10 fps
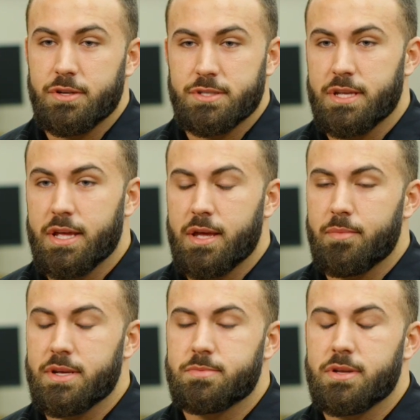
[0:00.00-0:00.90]

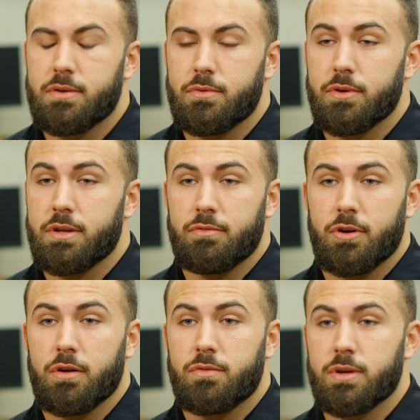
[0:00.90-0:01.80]
UCM. He's been really
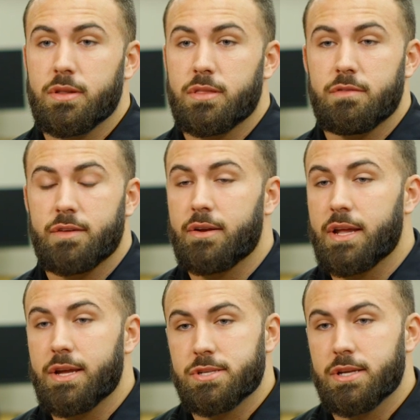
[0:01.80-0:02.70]
involved with the
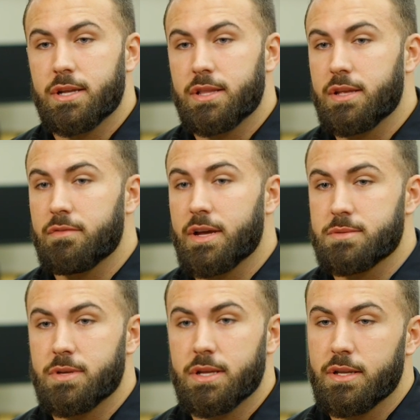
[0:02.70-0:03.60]
foundation and the
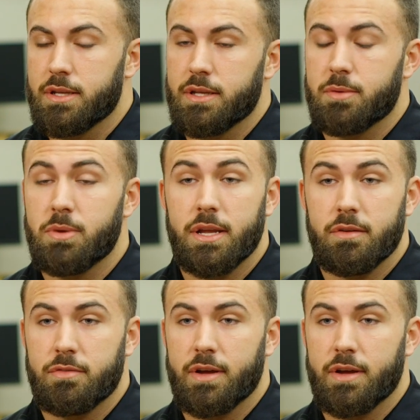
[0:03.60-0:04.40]
investment committee of the